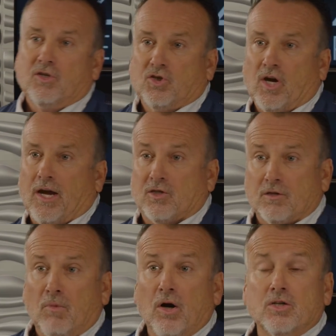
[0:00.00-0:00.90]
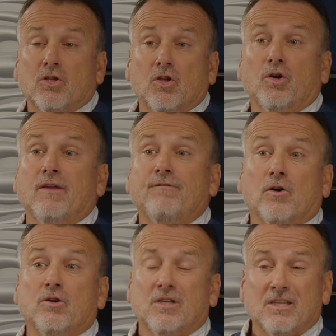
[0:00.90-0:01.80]
has changed. March
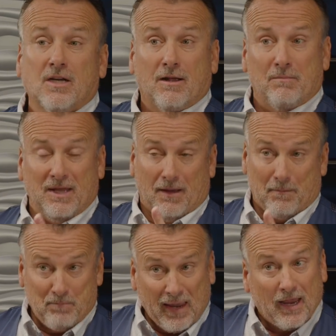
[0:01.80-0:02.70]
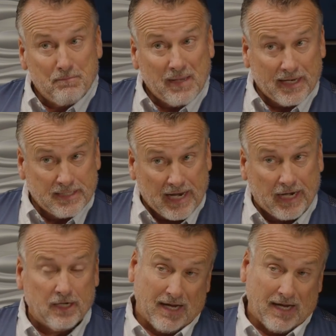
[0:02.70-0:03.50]
31st is going to be a big, big day,